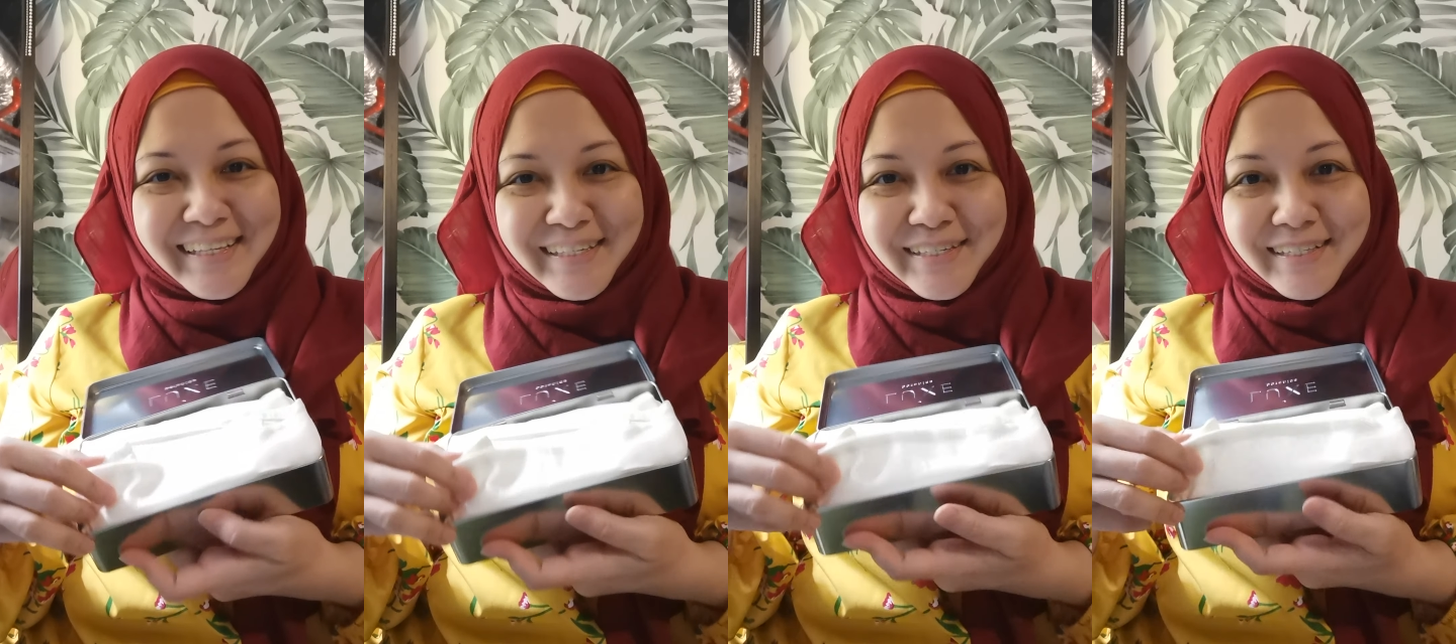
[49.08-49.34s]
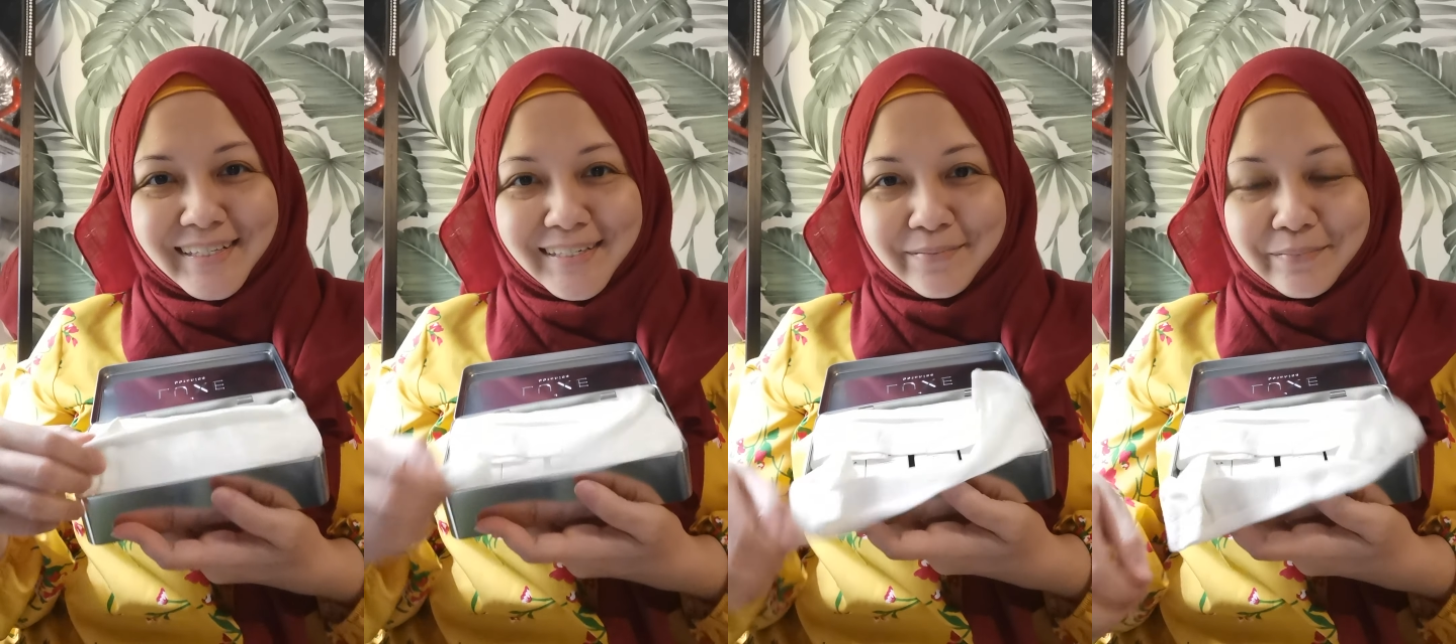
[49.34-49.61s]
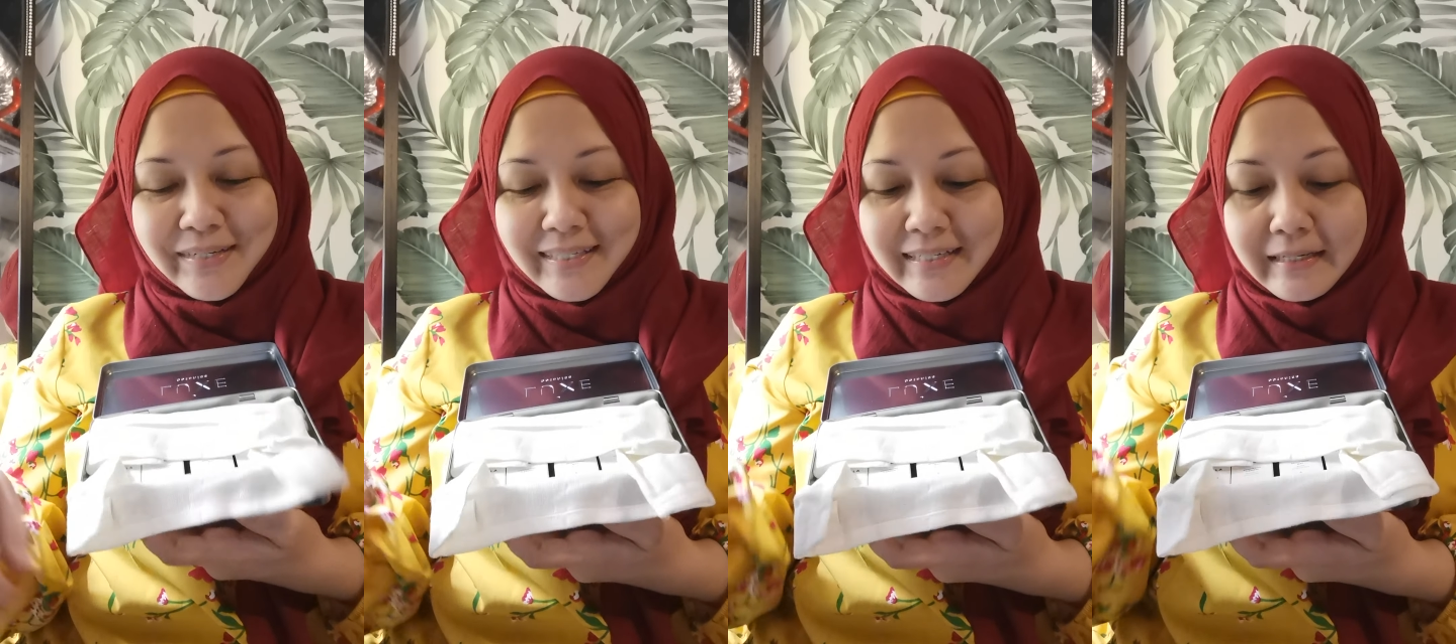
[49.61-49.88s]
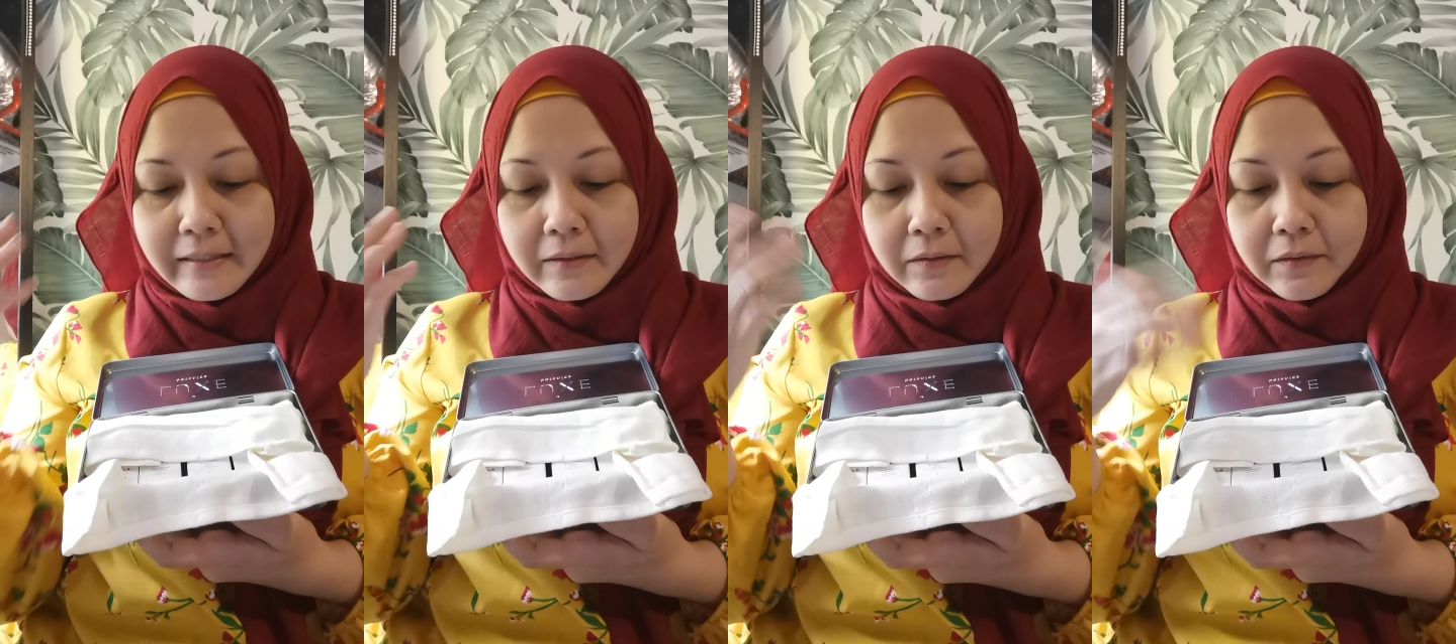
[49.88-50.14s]
So this
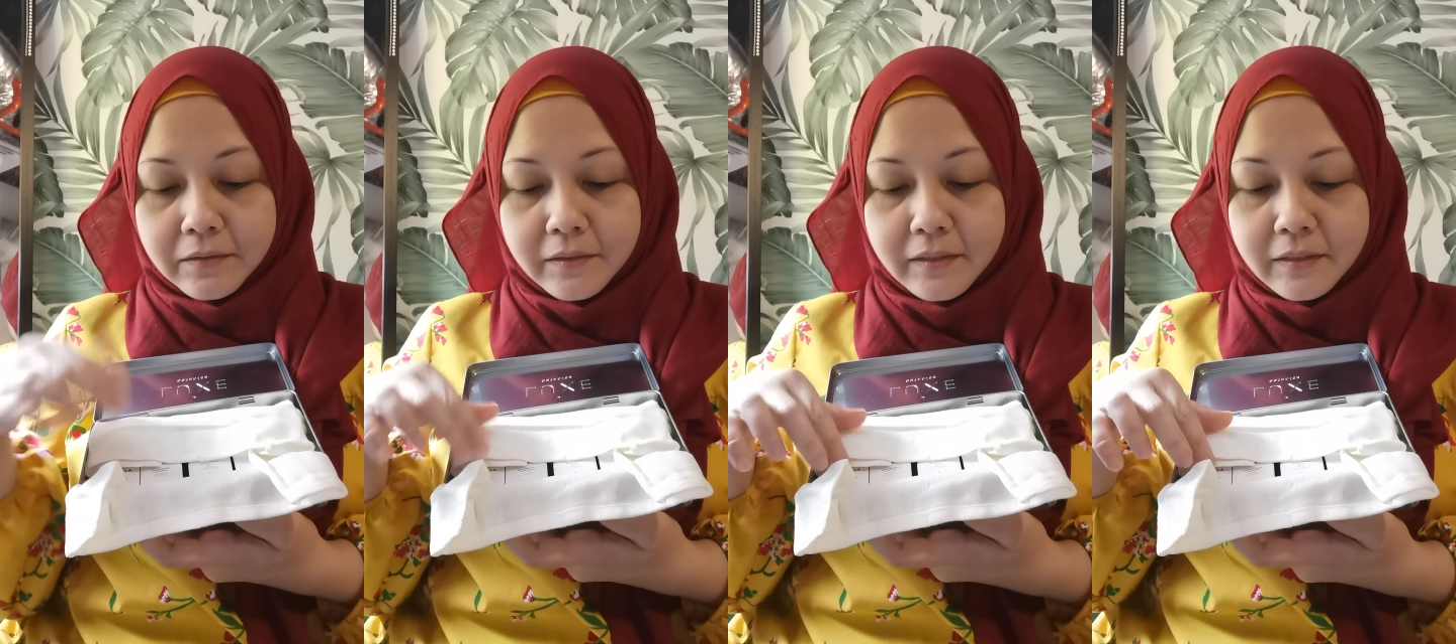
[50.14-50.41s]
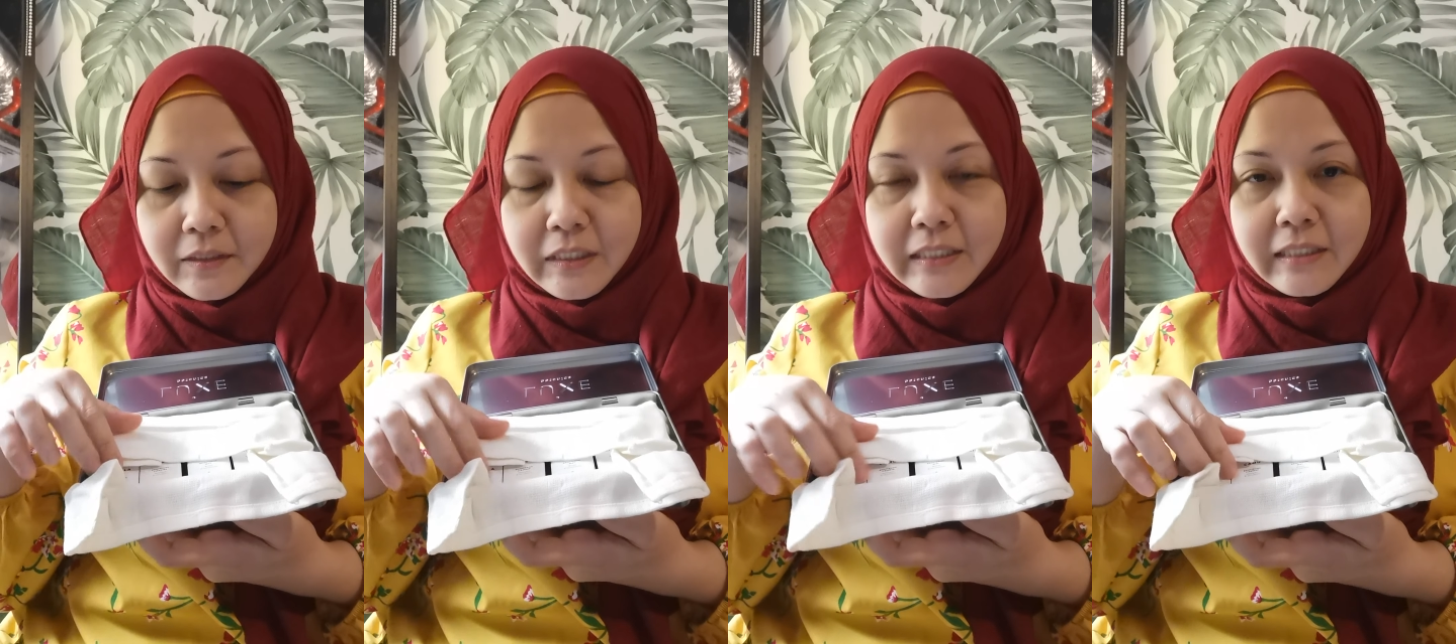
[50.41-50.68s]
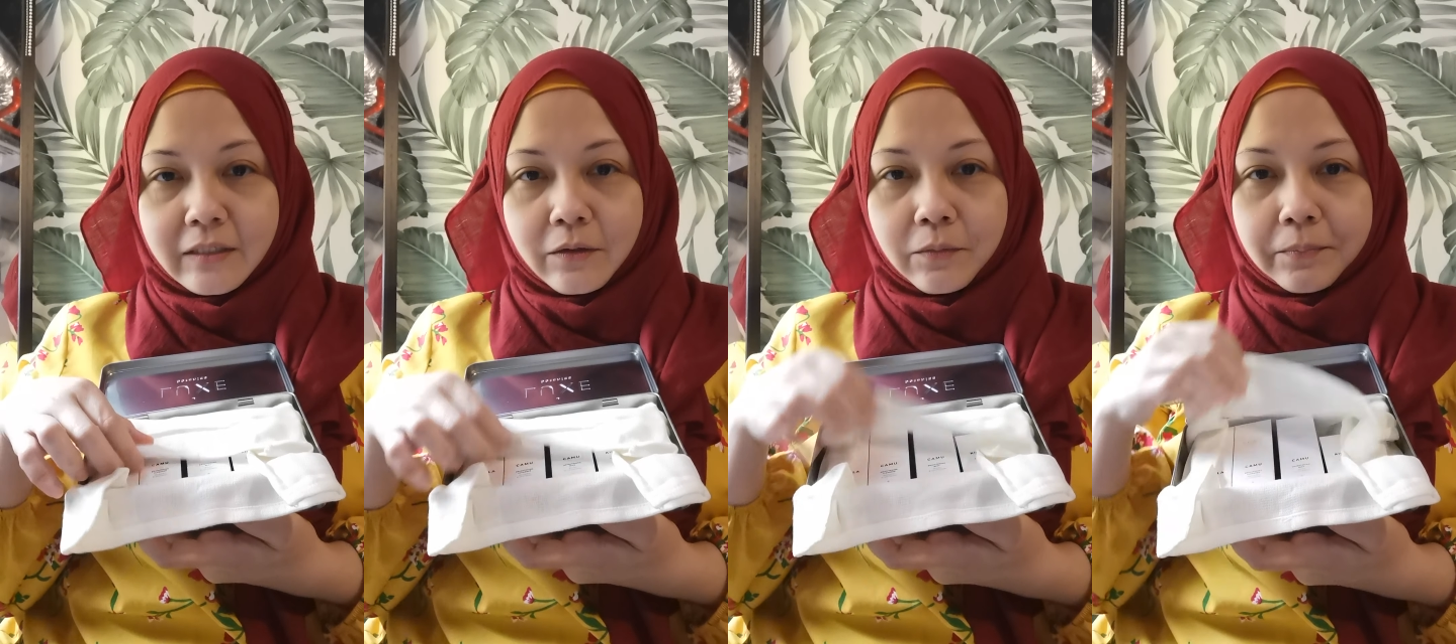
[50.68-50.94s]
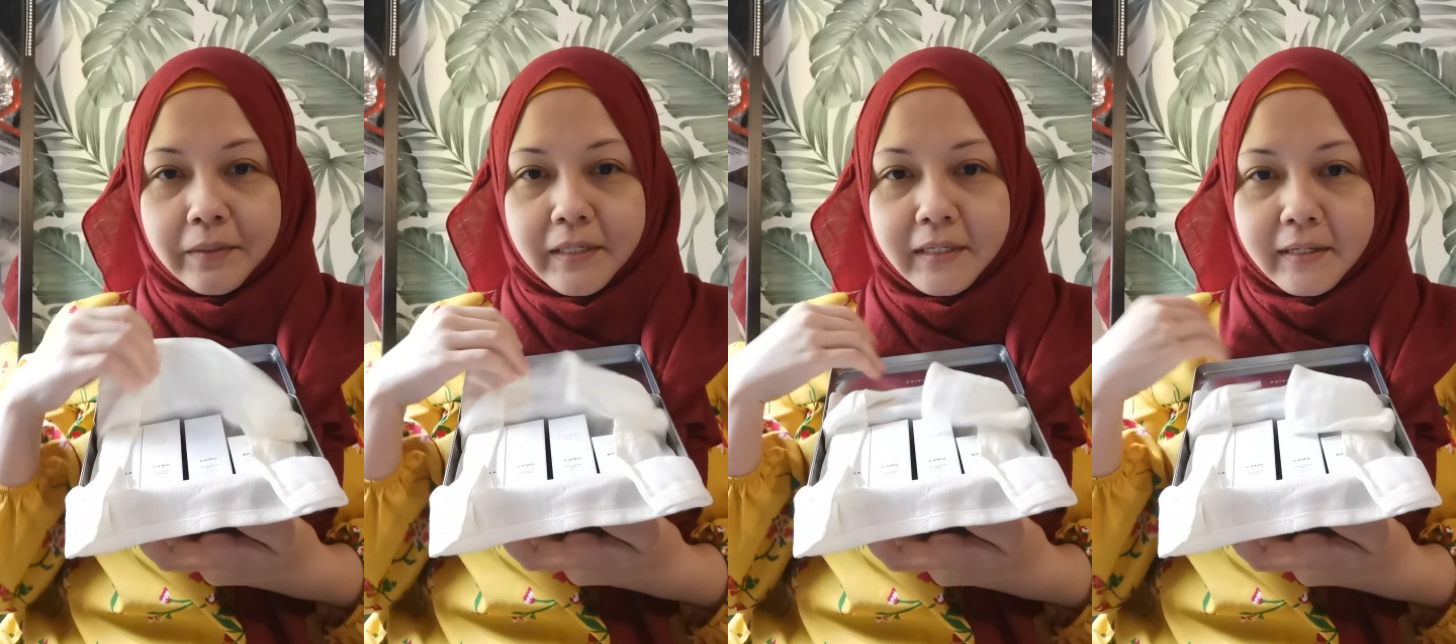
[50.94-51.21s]
muslin cloth, you just
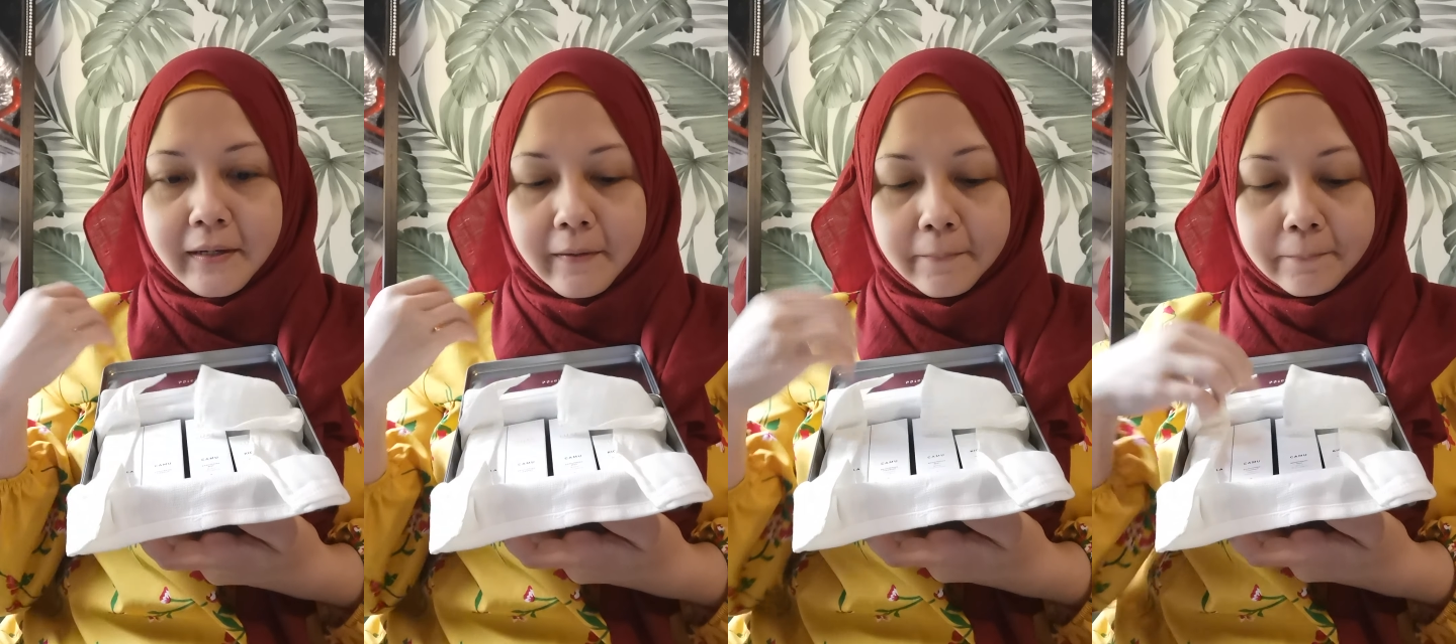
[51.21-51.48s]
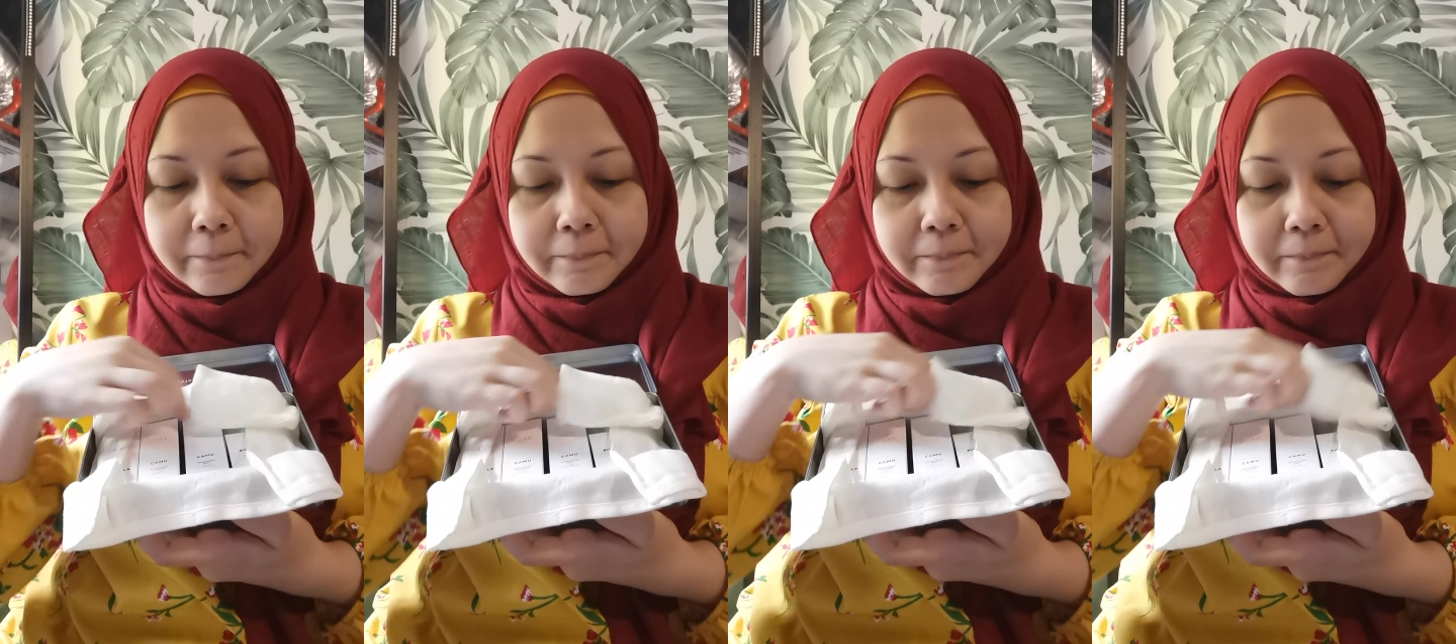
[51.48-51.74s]
open it up,